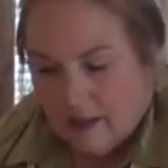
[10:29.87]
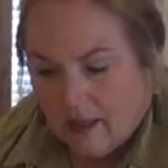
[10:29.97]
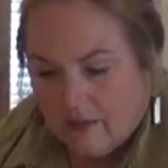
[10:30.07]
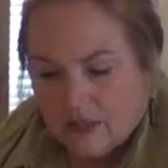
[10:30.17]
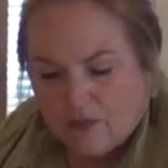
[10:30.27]

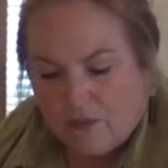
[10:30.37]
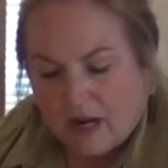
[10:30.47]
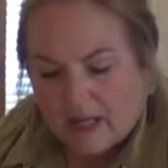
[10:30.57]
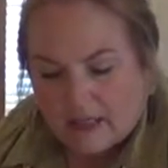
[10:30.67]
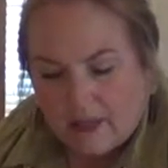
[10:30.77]
And this
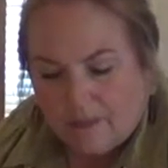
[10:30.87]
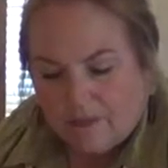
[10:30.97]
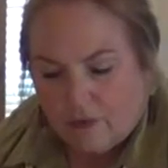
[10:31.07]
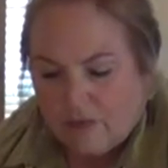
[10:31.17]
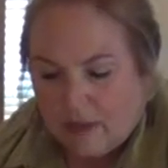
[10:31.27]
fries up
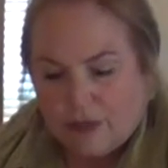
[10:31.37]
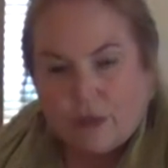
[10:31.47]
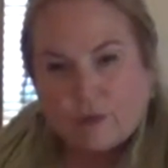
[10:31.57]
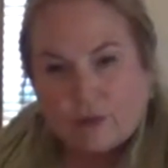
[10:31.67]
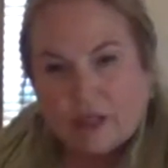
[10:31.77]
for maybe
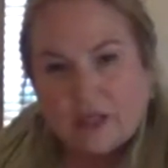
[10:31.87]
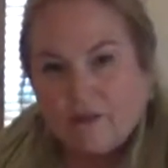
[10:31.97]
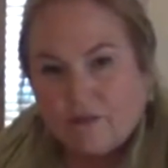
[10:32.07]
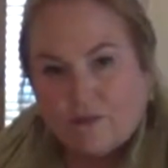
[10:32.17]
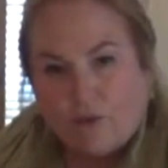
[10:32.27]
3 to
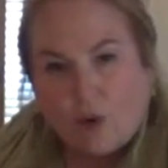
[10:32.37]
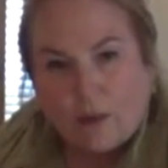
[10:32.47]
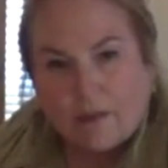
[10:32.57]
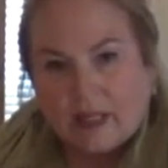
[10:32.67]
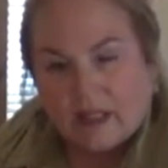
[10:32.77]
4
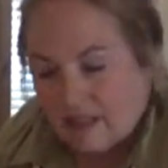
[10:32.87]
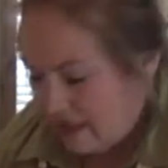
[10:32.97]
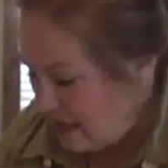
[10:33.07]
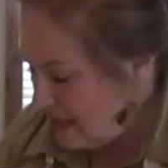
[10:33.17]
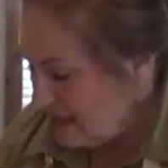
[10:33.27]
minutes. It
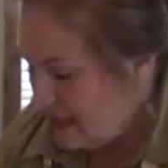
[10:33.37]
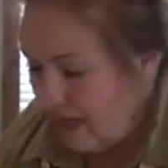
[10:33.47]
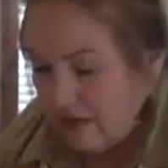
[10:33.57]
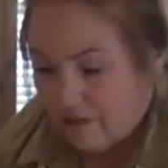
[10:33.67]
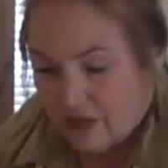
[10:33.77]
doesn't
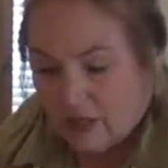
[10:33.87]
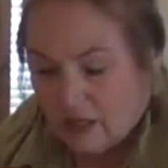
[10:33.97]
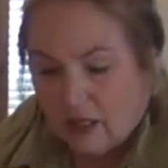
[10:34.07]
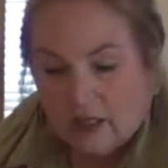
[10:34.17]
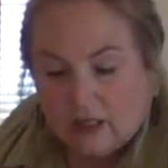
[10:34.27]
take very
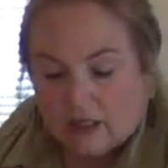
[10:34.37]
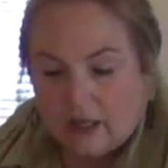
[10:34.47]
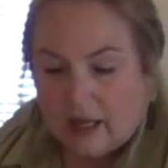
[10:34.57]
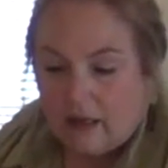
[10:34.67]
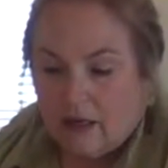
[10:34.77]
long
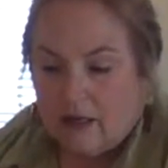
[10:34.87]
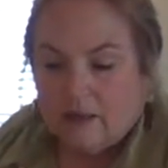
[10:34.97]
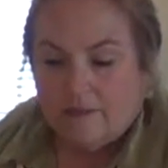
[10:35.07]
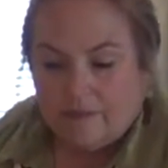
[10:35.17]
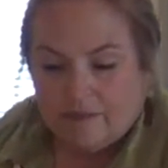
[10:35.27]
at all.